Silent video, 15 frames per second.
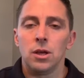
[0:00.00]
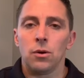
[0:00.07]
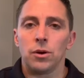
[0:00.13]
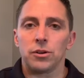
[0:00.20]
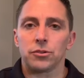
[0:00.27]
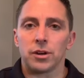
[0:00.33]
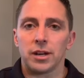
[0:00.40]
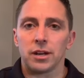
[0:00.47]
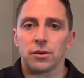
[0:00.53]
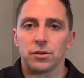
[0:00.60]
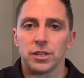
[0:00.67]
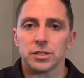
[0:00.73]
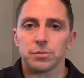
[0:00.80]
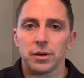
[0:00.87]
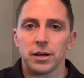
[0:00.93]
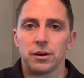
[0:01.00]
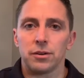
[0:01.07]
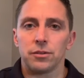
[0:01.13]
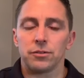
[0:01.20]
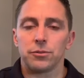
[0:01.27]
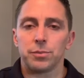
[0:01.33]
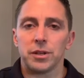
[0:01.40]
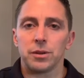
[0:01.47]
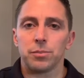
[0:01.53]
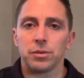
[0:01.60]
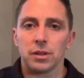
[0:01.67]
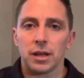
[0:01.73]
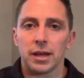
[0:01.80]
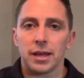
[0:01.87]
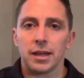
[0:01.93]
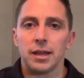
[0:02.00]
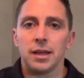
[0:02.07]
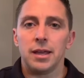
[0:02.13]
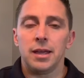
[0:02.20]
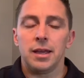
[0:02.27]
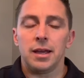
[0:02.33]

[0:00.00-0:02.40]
when trying to increase players' speed of play,